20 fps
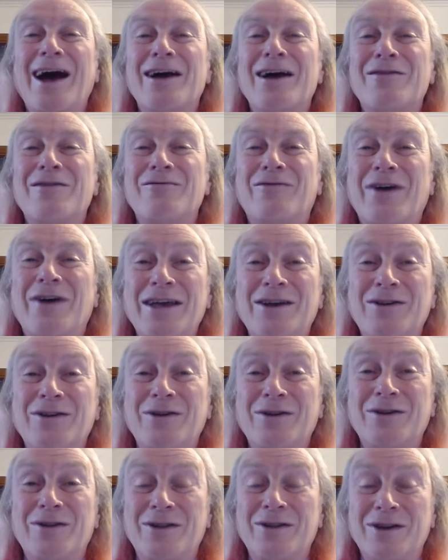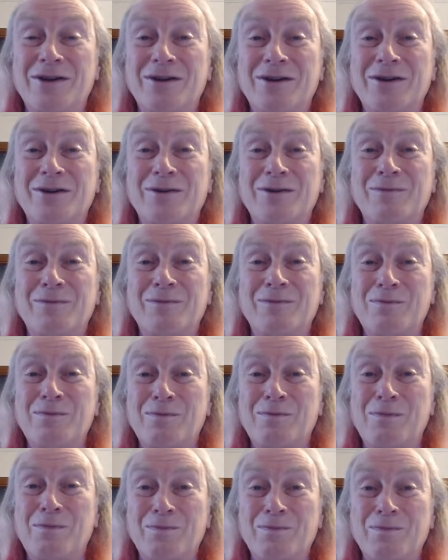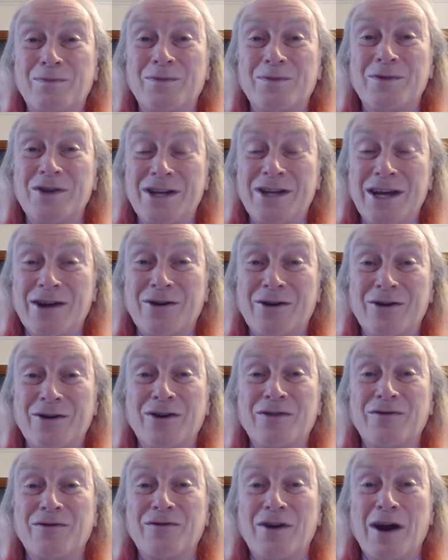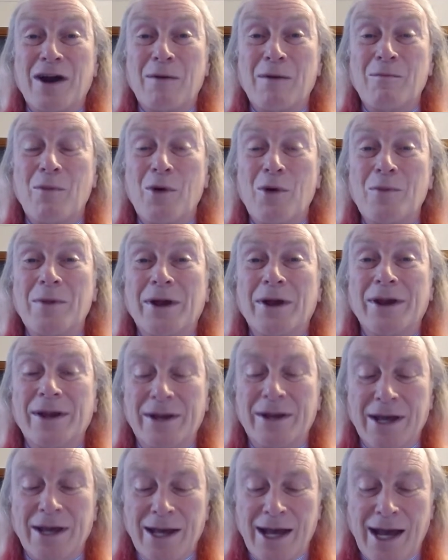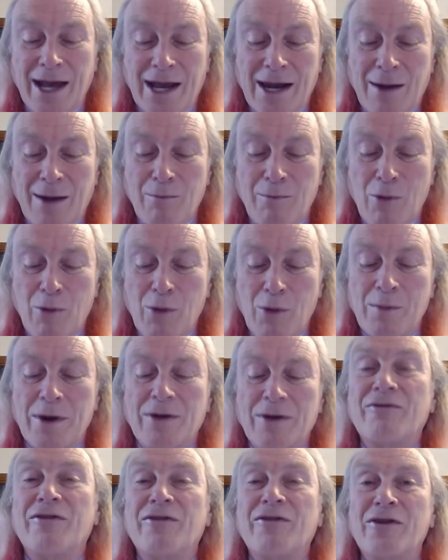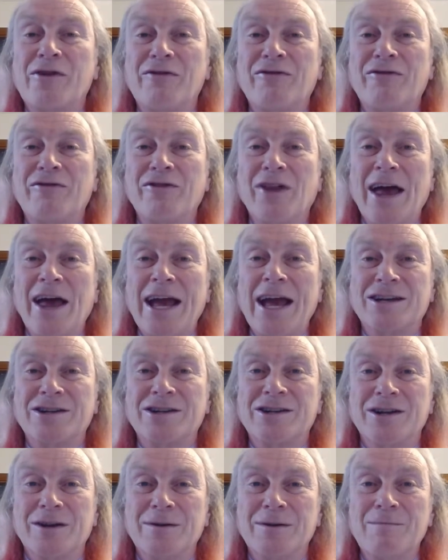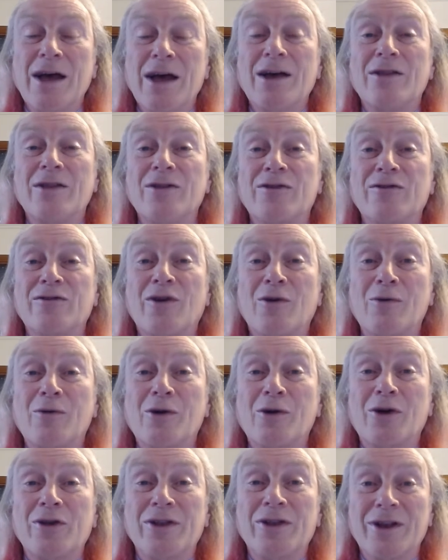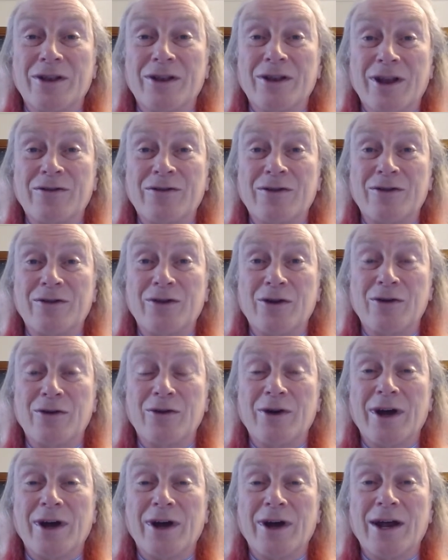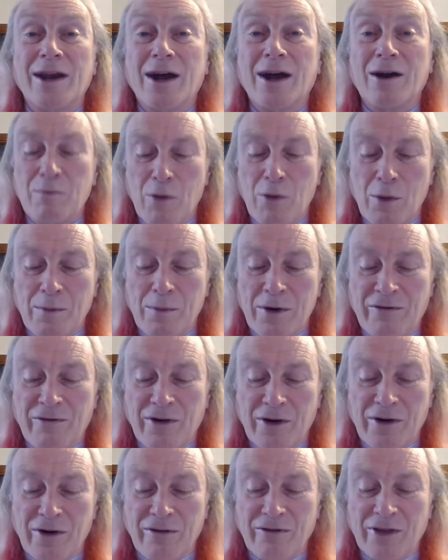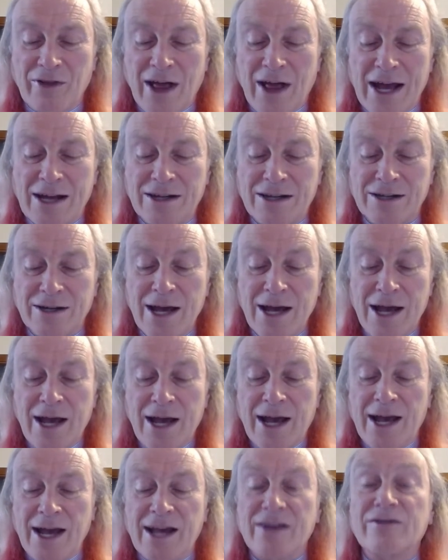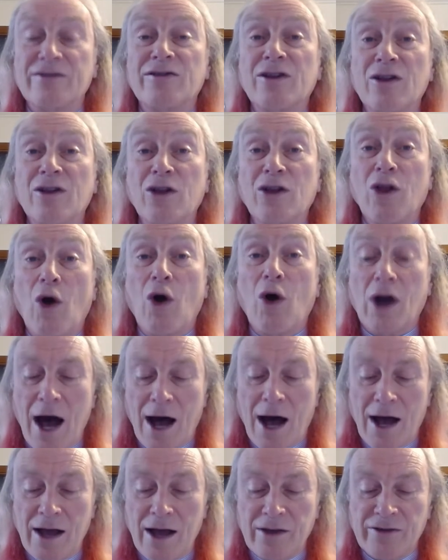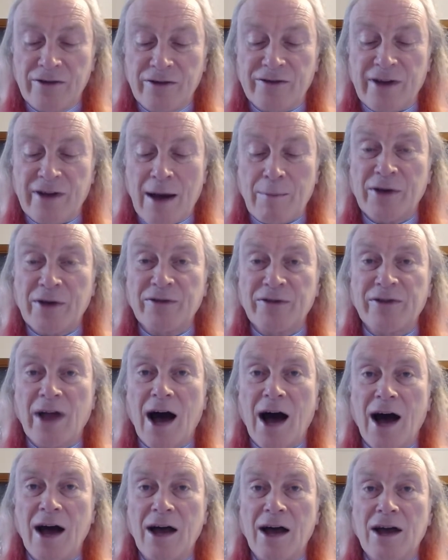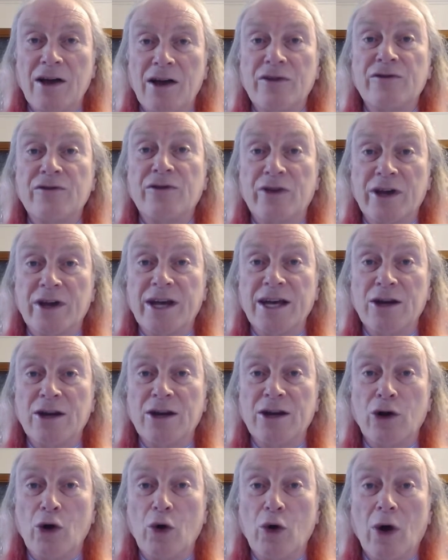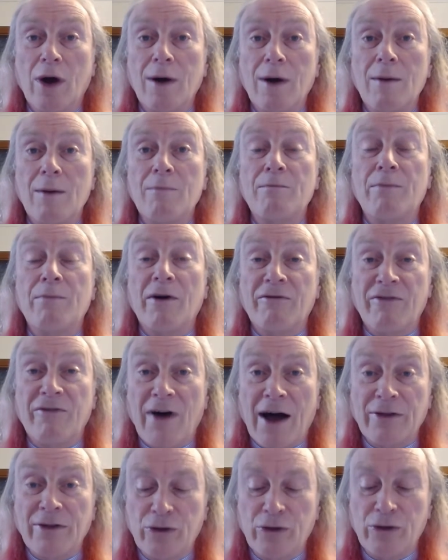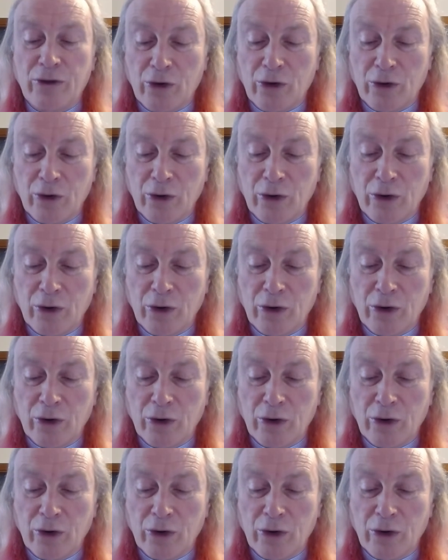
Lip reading: I invite you to share just for a moment, in a moment for reflection. The song we're going to listen to in our moment for reflection is "Loka Samasta Sukhino Bhavantu."